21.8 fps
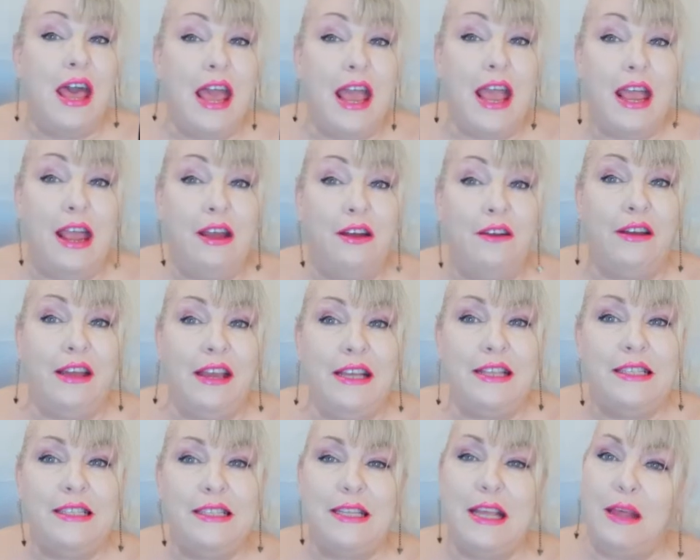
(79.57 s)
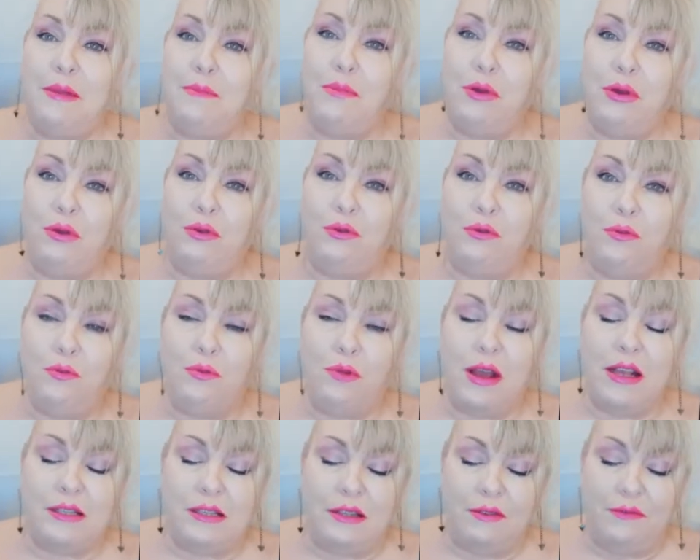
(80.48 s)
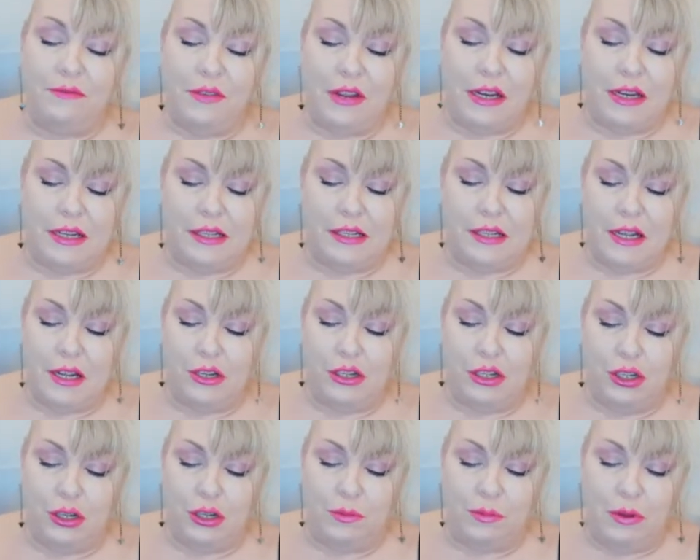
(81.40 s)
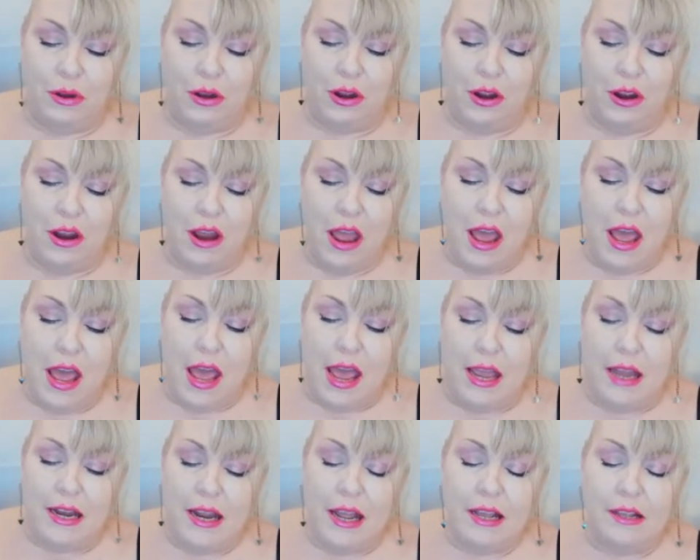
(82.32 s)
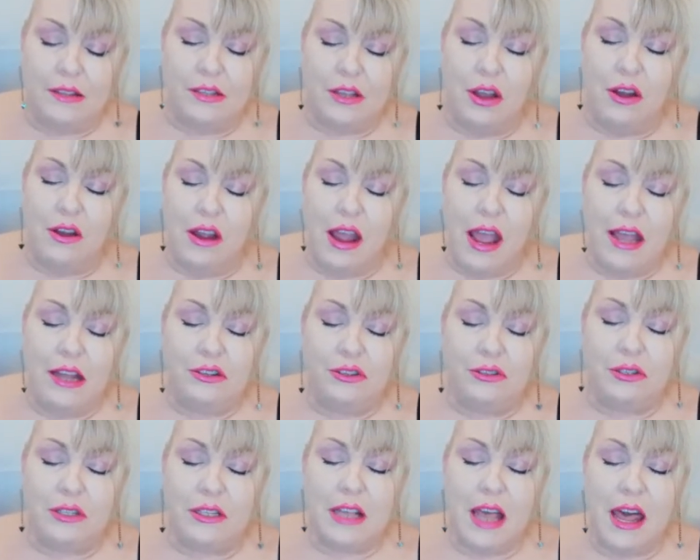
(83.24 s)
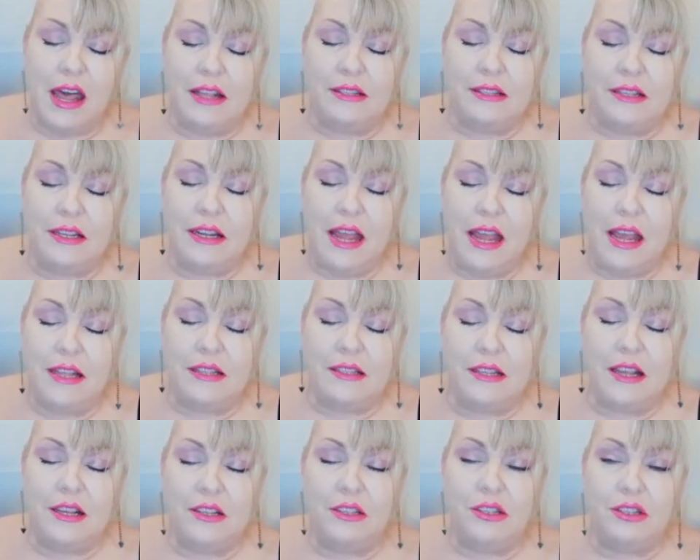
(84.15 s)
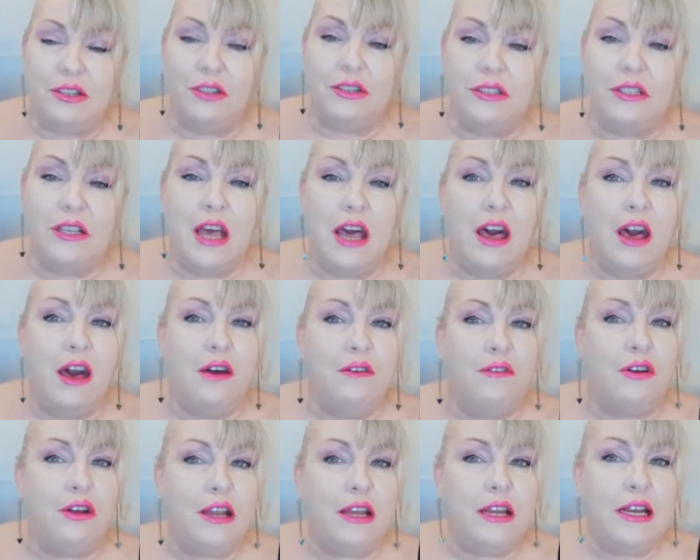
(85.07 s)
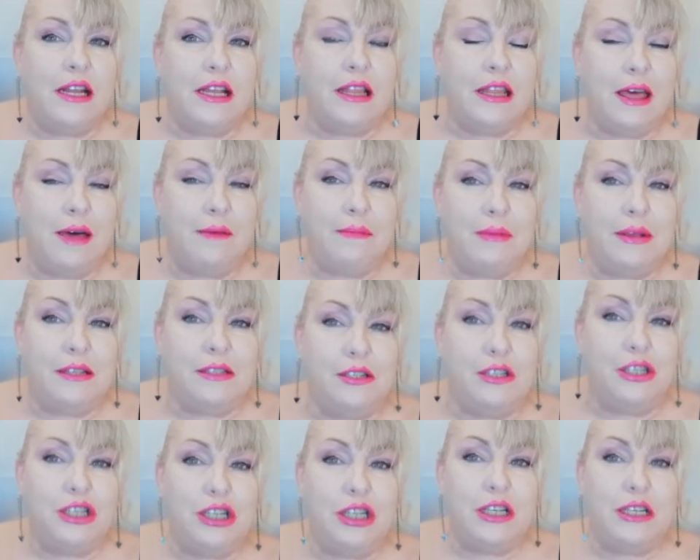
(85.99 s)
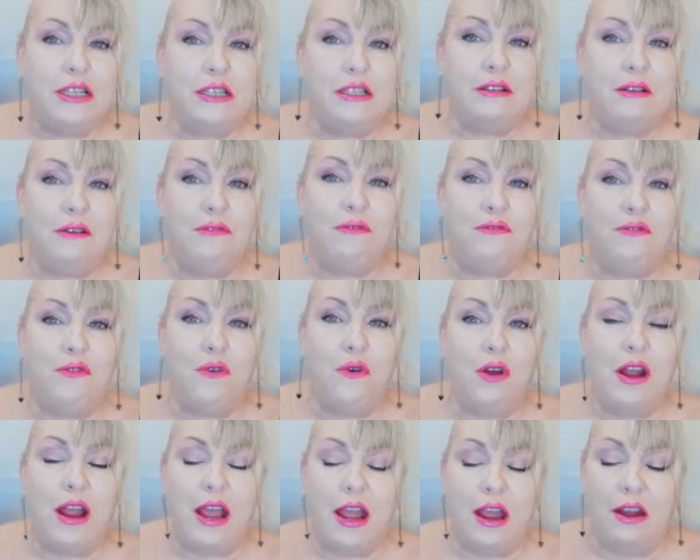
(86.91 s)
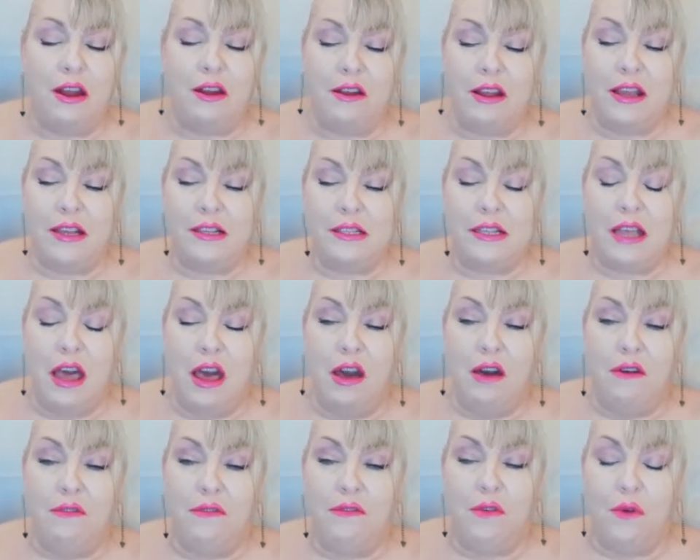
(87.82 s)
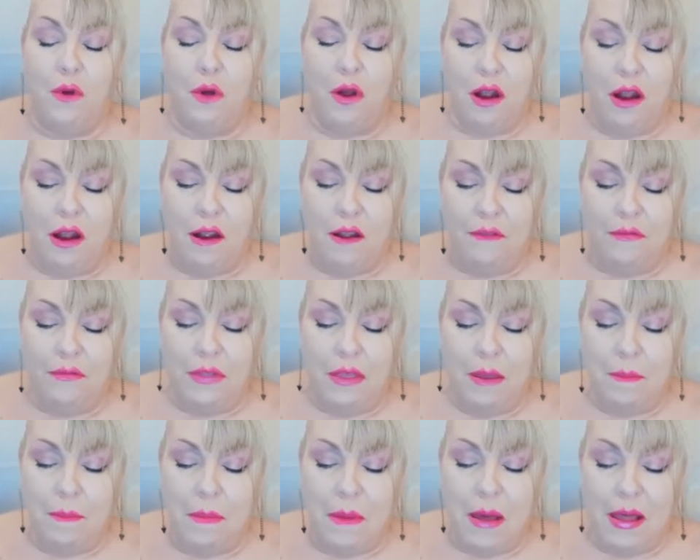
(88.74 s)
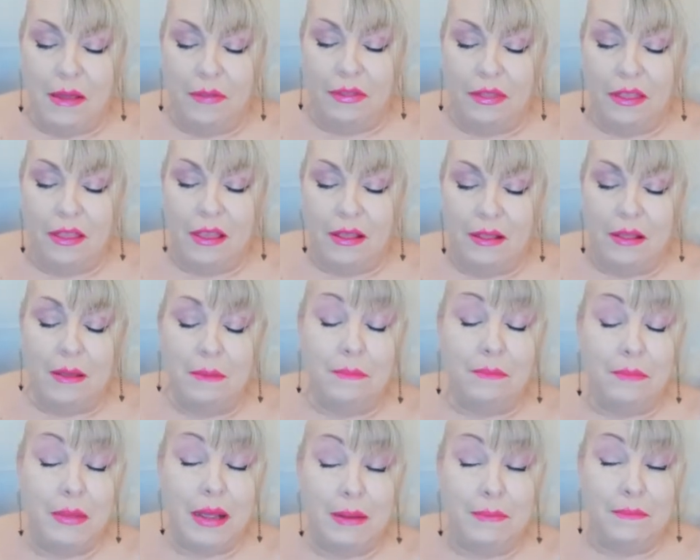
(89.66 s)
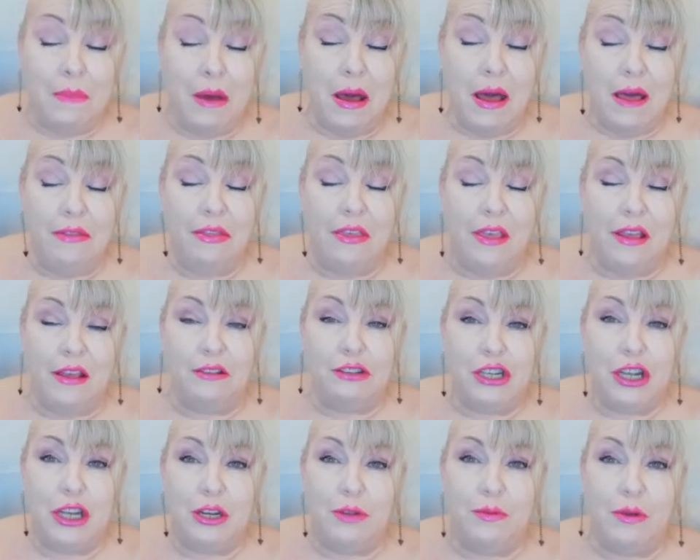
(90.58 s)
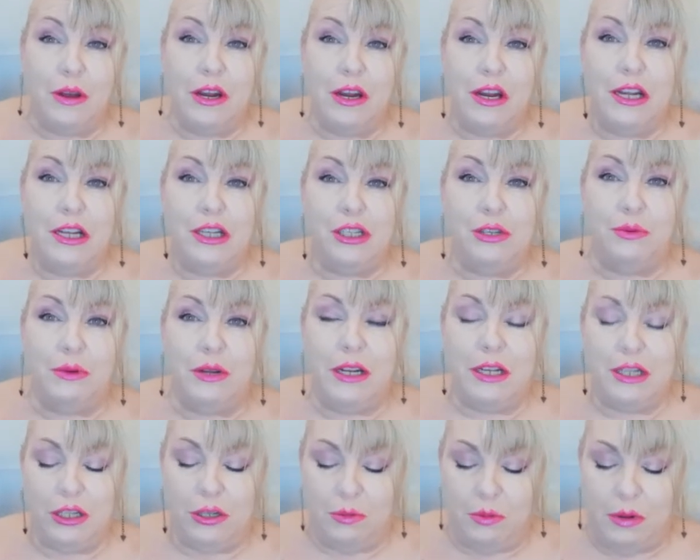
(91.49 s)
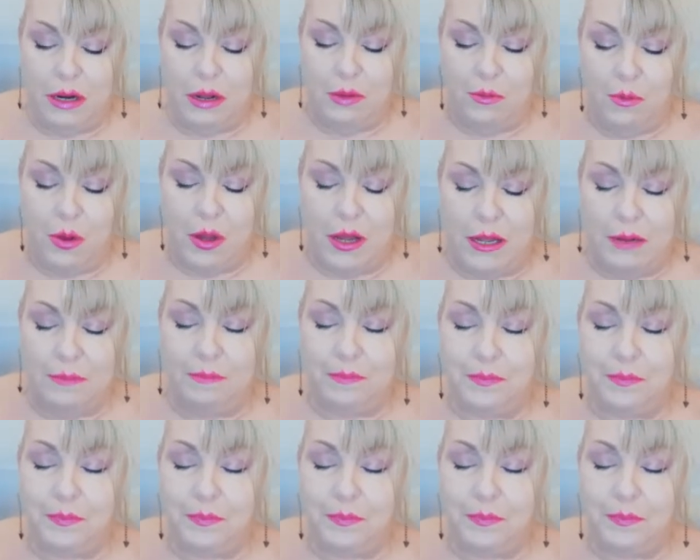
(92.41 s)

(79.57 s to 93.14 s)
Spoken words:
Aries, Sun, Moon, Rising, Venus, and Jupiter, and ask our angels, guides, and ancestors for any love messages for Aries for the month, the mid-month, January 2021.